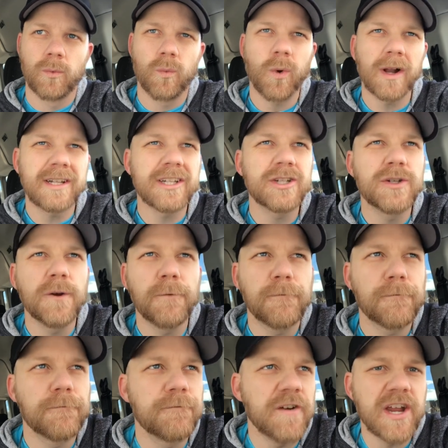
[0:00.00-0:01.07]
What did you
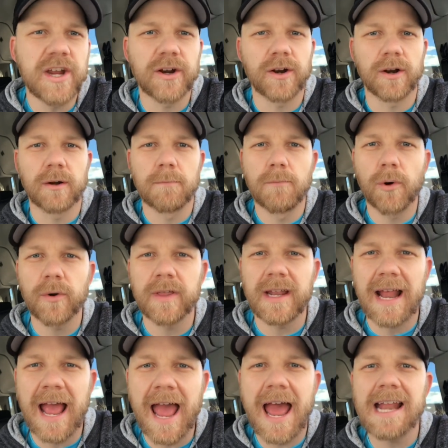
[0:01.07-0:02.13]
fear more
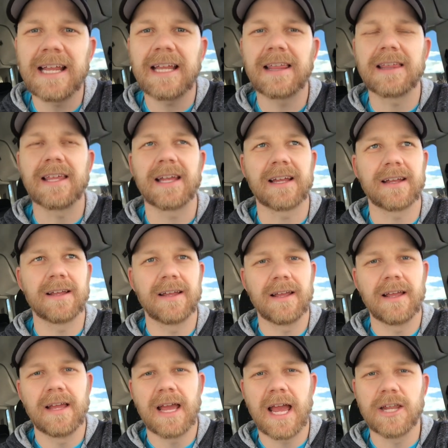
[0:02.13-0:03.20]
than anything
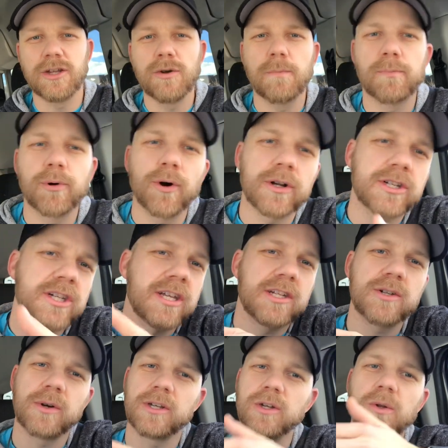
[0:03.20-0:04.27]
and you pushed
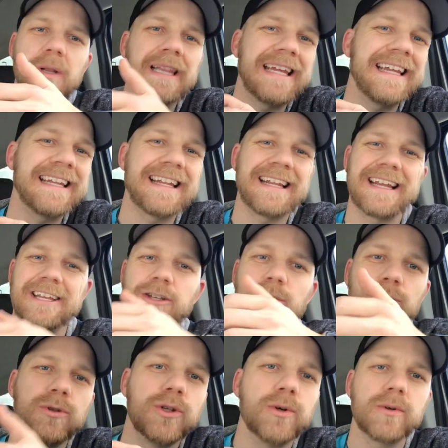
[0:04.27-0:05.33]
into it, you leaned in it,
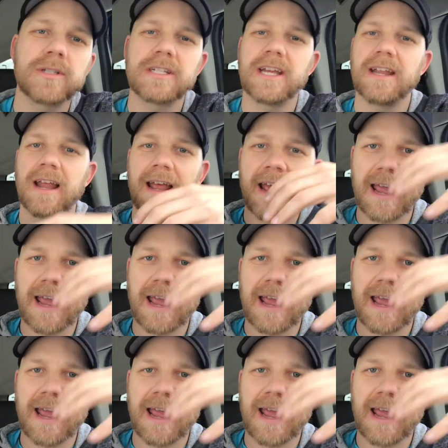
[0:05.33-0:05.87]
you used it,